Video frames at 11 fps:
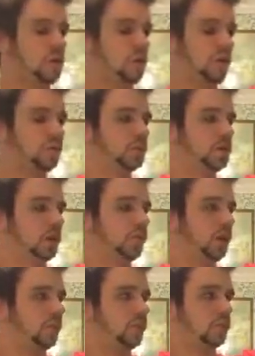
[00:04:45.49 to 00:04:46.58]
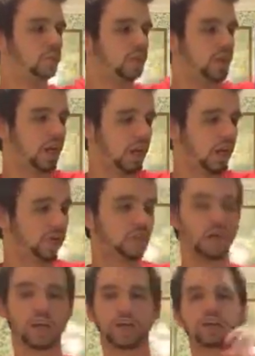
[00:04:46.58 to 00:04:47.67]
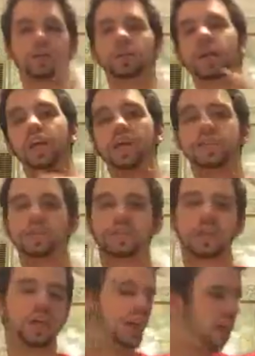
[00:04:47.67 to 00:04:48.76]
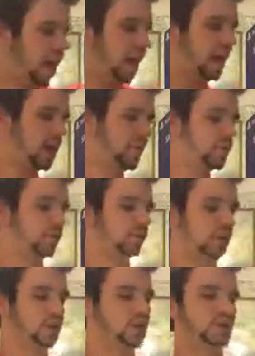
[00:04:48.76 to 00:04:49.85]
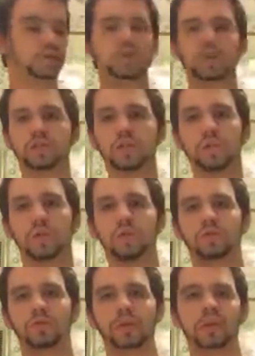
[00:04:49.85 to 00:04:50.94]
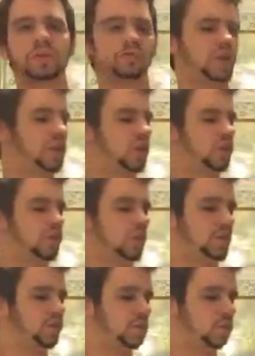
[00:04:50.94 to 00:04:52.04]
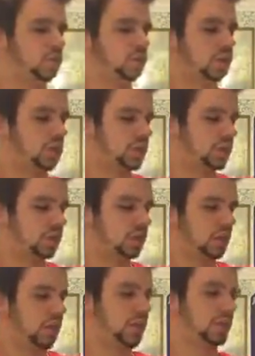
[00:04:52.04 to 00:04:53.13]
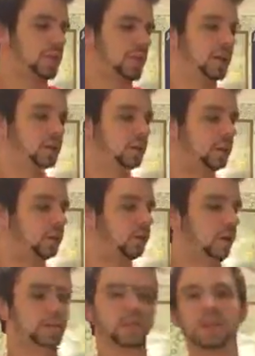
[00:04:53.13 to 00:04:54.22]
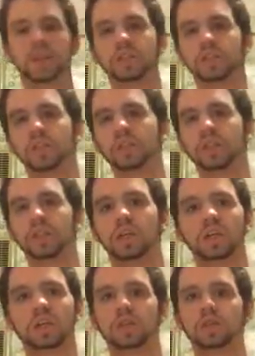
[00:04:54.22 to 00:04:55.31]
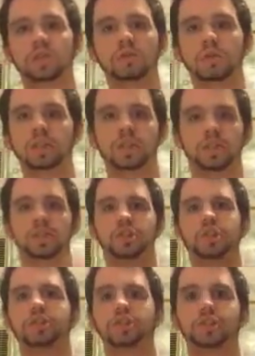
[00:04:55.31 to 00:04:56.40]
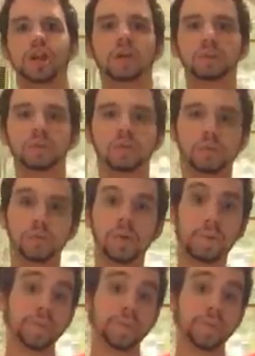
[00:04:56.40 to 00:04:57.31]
So if you can tough it out for a week and a half, you got a good headset. And if you don't feel like doing the USB port for making a video and you just want to chill and plug it in really quick, plug it into the controller and just chill and chat with people.